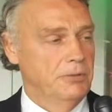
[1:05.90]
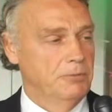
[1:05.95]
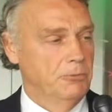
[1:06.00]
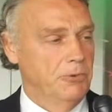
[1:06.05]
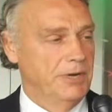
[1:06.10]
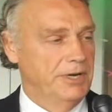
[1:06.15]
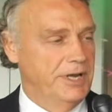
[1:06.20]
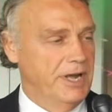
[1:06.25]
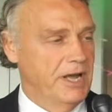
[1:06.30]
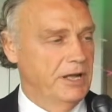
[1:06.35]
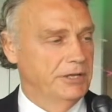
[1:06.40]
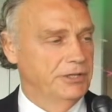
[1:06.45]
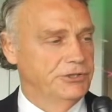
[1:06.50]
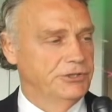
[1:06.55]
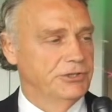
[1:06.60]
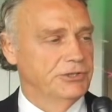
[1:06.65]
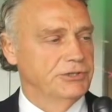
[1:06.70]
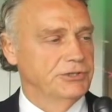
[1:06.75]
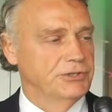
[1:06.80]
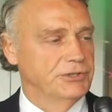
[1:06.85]

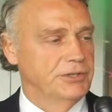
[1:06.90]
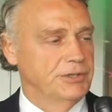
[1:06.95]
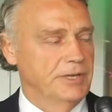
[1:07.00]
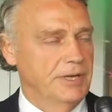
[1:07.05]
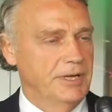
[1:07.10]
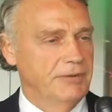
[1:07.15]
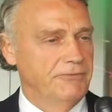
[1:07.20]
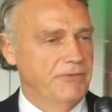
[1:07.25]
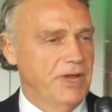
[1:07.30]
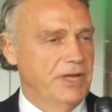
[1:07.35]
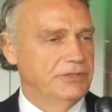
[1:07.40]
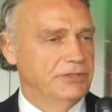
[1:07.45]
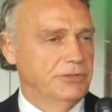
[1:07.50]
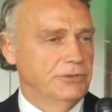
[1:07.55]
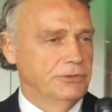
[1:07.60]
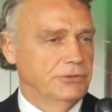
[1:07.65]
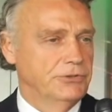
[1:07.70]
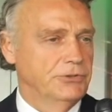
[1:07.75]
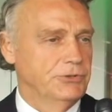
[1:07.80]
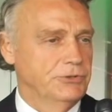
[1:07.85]
radiologists, and
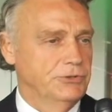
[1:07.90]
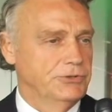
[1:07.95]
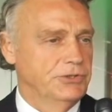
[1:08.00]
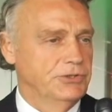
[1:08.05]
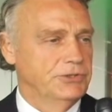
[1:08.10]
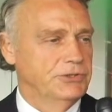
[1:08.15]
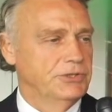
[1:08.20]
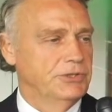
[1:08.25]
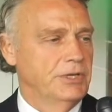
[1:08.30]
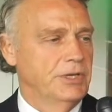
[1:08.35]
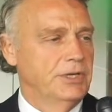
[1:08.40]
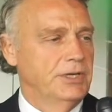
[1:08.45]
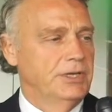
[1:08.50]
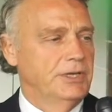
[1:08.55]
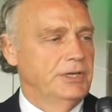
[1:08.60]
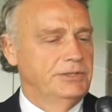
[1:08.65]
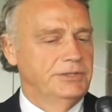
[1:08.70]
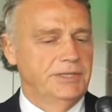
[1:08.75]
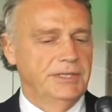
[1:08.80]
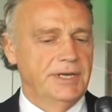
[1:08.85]
vascular surgeons
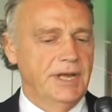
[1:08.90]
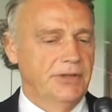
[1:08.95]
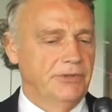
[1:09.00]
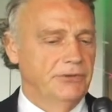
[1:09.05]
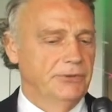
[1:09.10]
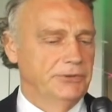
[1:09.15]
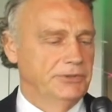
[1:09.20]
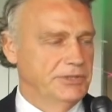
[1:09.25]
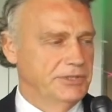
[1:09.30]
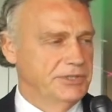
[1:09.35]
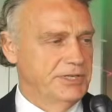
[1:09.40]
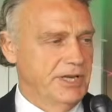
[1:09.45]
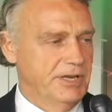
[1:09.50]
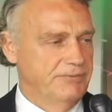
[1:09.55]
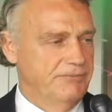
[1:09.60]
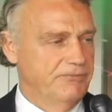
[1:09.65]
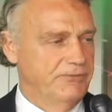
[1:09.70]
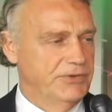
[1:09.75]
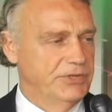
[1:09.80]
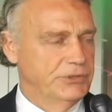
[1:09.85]
together in the
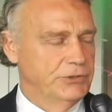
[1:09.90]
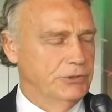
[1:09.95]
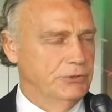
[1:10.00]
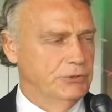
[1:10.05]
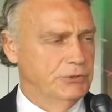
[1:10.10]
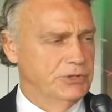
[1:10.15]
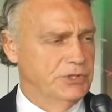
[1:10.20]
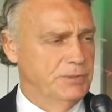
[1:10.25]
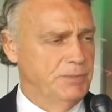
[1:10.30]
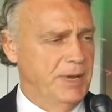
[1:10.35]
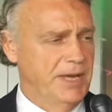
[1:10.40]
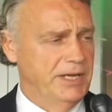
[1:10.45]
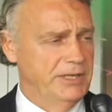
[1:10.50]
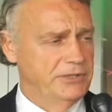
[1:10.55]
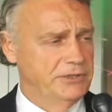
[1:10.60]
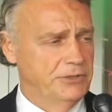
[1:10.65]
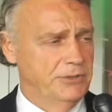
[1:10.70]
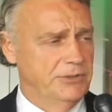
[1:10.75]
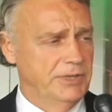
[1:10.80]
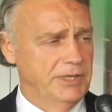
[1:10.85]
same physical
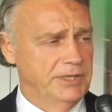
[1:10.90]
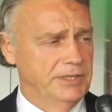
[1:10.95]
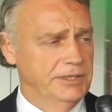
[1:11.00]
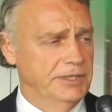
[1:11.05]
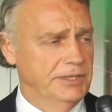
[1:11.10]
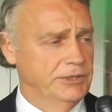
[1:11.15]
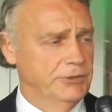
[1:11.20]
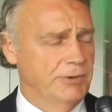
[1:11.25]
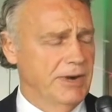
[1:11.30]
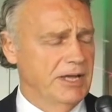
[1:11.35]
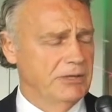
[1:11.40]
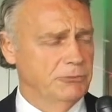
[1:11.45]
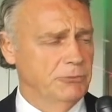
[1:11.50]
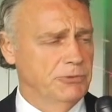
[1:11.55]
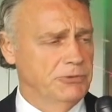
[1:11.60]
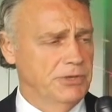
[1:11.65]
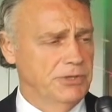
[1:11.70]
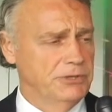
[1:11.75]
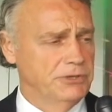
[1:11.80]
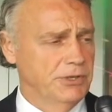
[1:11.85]
space so they can interact
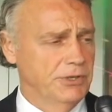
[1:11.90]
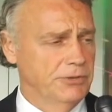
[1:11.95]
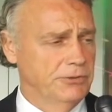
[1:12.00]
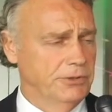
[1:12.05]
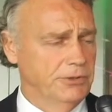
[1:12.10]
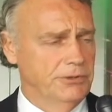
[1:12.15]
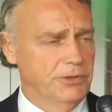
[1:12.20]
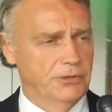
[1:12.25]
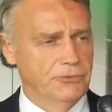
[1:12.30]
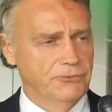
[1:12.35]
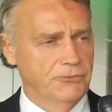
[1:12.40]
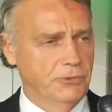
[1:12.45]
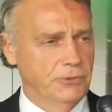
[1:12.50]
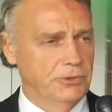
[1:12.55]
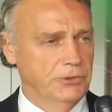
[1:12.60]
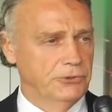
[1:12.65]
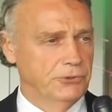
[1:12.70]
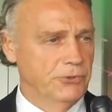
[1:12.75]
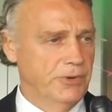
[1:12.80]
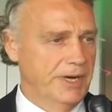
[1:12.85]
with each other and
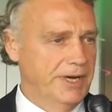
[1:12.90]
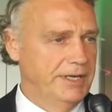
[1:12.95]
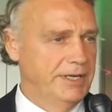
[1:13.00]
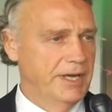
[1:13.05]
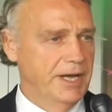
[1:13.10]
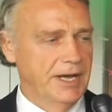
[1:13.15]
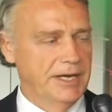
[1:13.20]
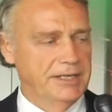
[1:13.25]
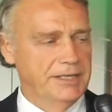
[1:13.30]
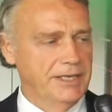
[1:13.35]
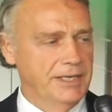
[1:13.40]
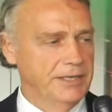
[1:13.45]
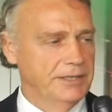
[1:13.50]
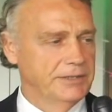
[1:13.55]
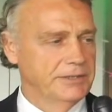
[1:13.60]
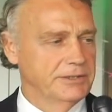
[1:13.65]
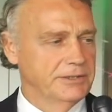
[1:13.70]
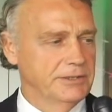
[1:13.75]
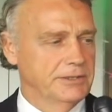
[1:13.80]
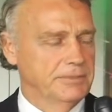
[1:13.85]
therefore trade
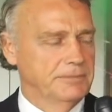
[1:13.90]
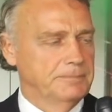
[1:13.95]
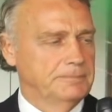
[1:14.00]
ideas.